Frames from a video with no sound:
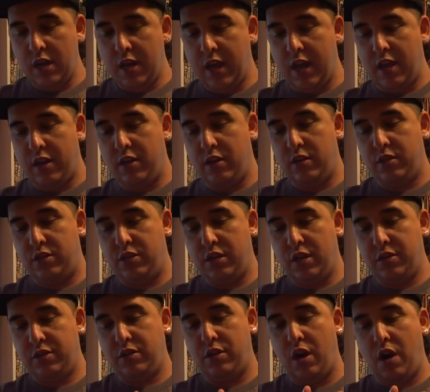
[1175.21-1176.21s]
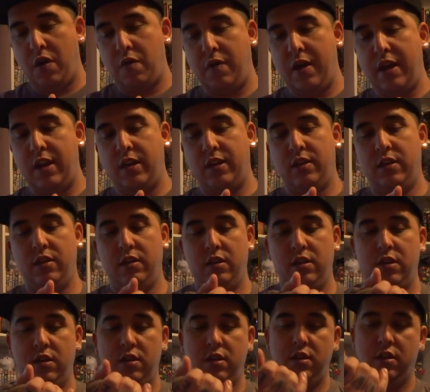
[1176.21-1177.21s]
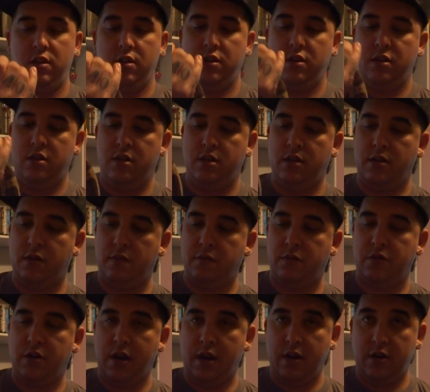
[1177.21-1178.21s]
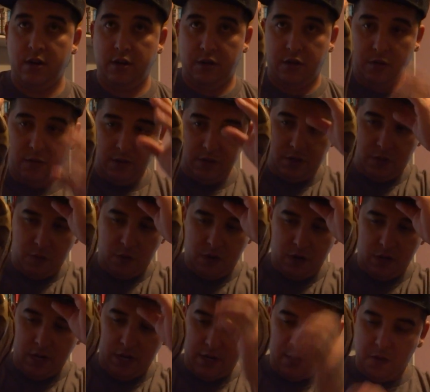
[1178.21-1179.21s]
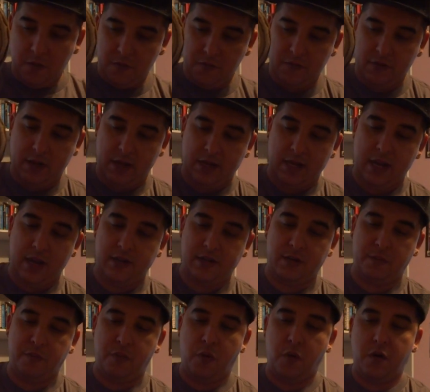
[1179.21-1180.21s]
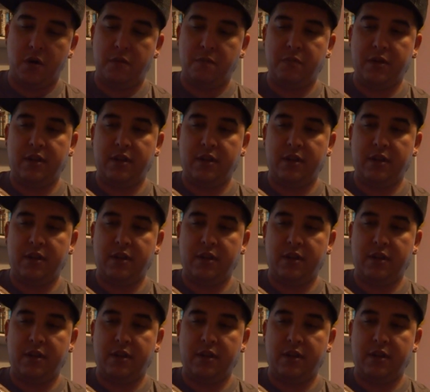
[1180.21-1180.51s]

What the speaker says: And just already, I'm trying to do this to where I gotta support them,